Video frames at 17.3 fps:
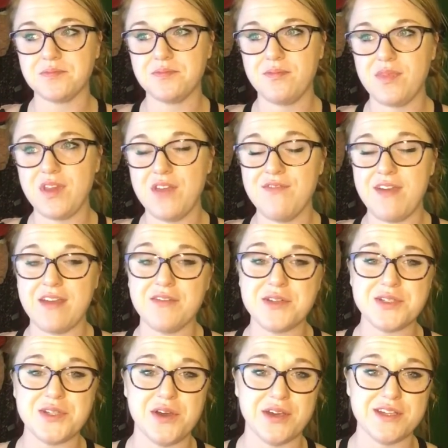Favorite
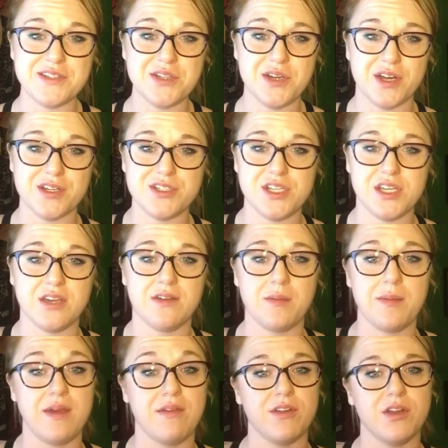song is hard too.
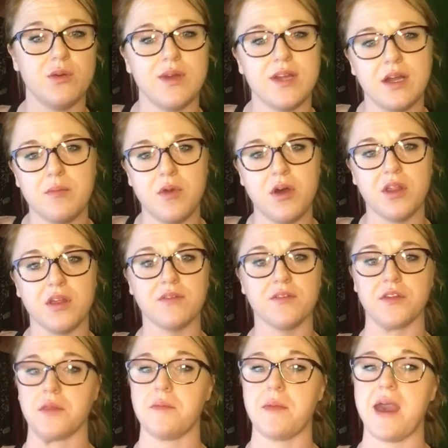I'm everywhere. I'm all
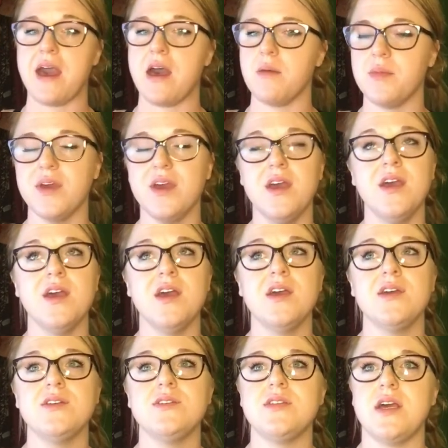over the map.
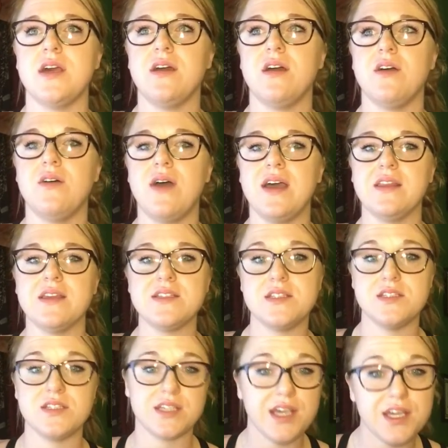So I
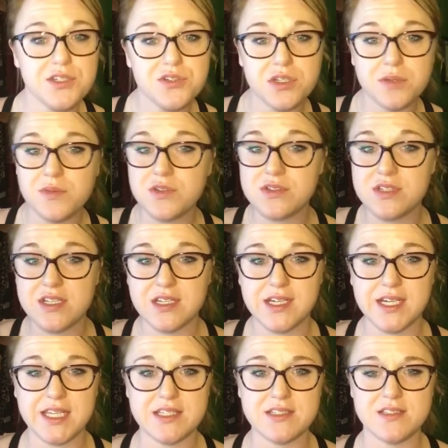listen to country music.
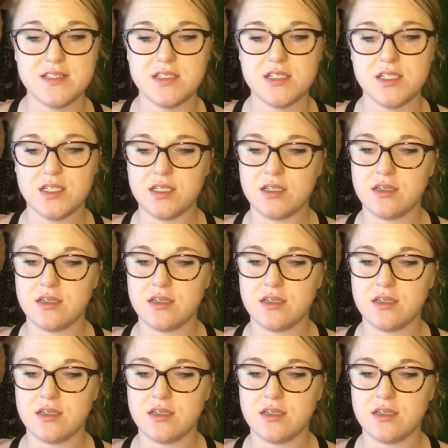I listen to